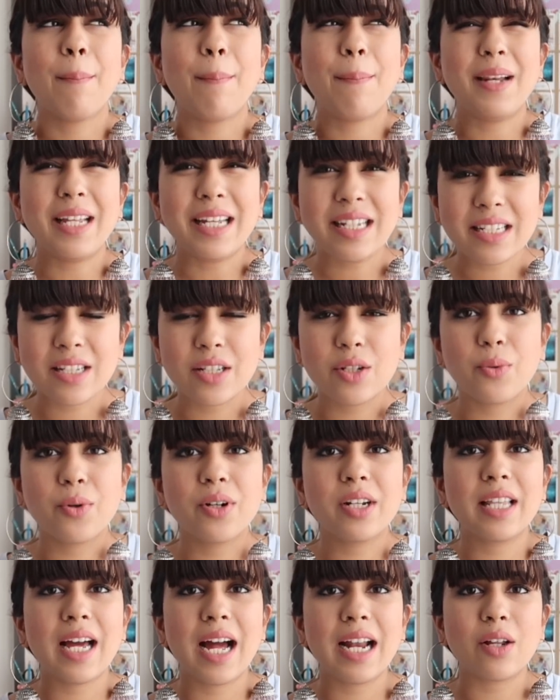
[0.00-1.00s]
Please
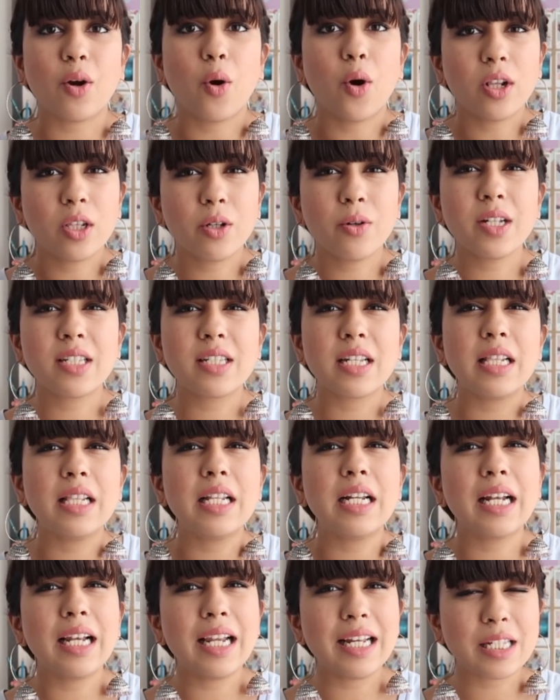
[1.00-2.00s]
note that although it's a
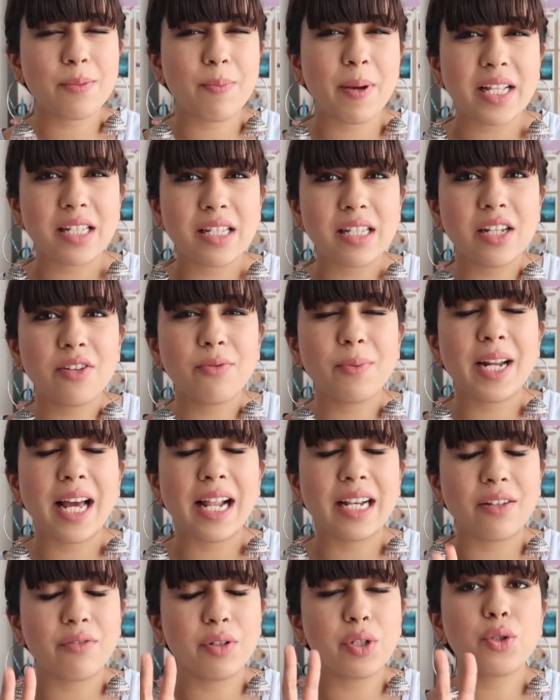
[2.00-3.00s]
little expensive, but
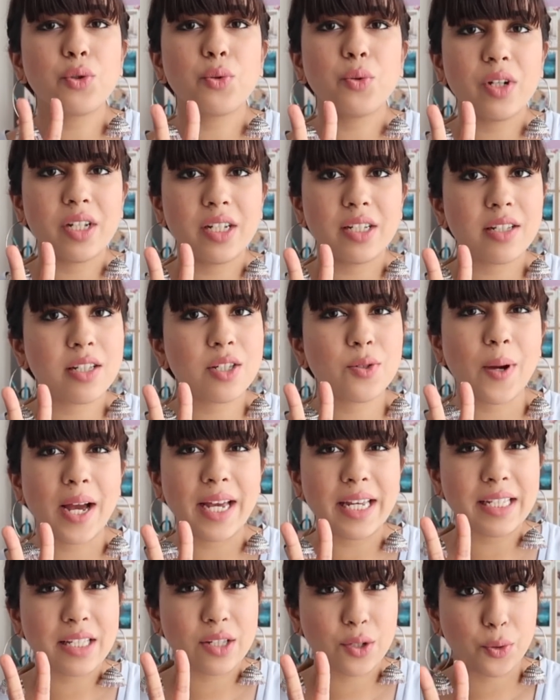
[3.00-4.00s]
I'll give you 2 reasons
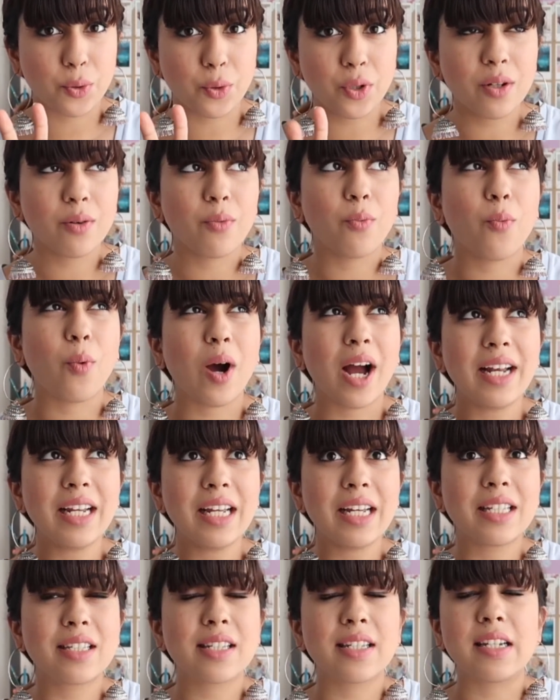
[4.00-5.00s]
why it's good. 1,
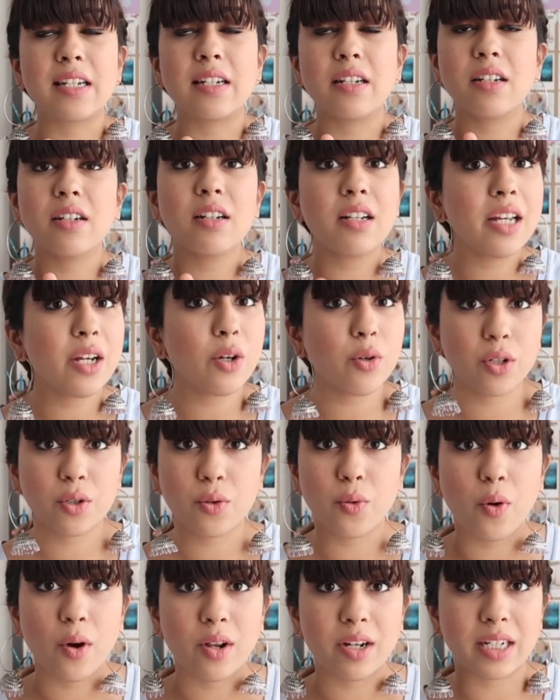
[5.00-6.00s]
it's really good
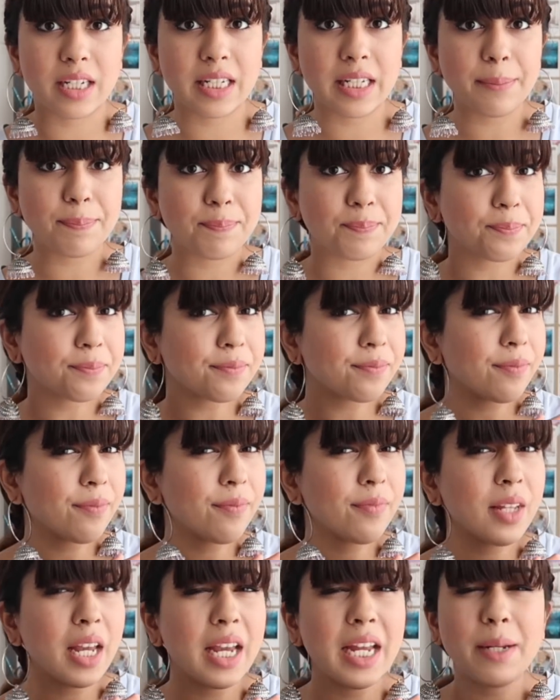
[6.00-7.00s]
quality.
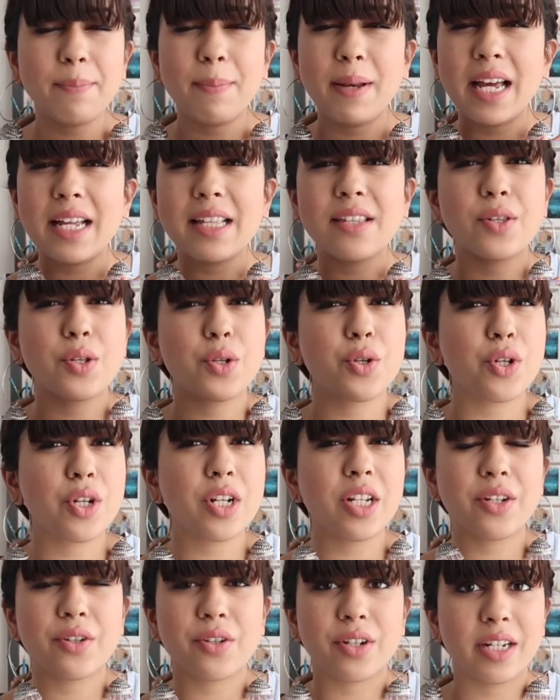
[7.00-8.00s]
It blends
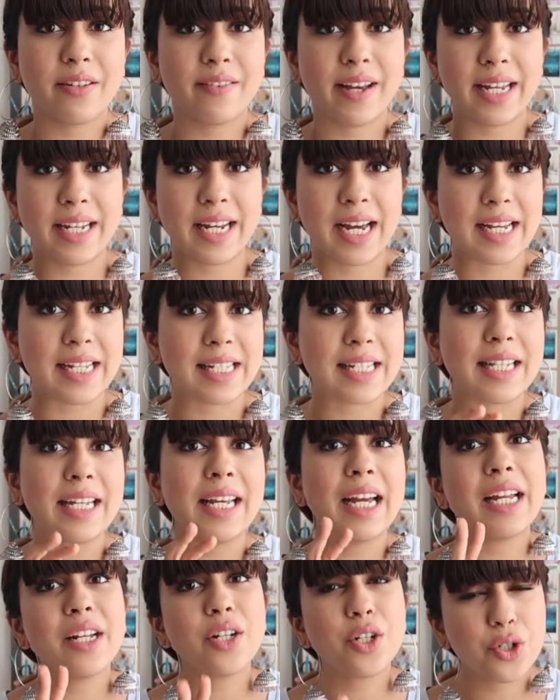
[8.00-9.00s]
really very
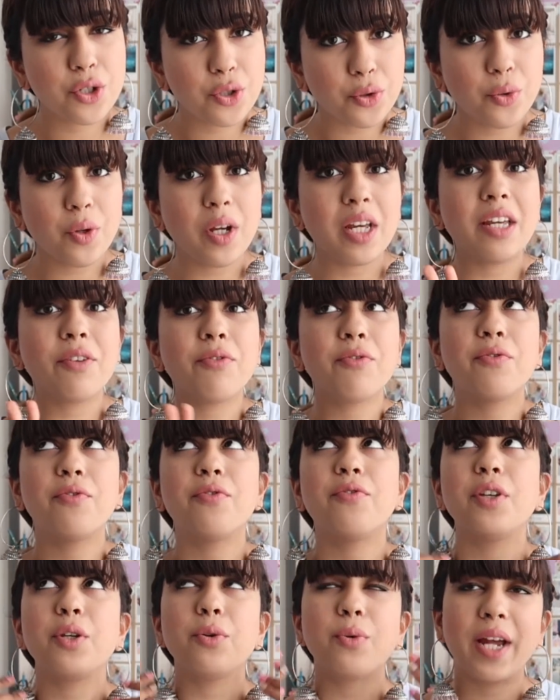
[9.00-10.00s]
nicely. And 2,
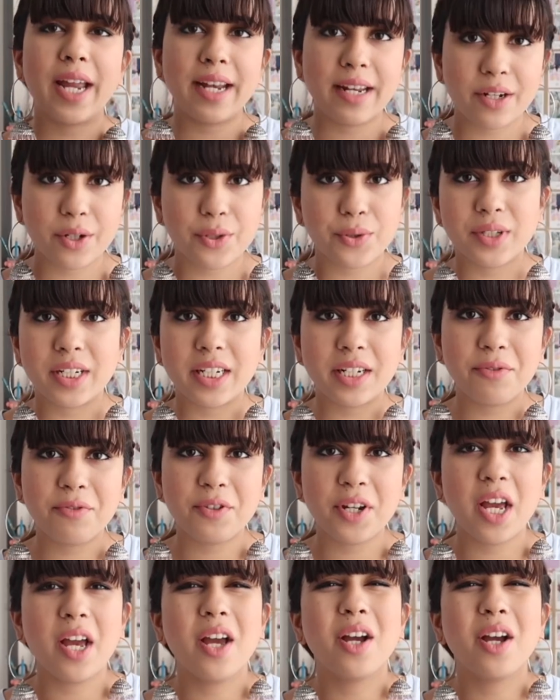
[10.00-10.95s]
if you get into NIFT,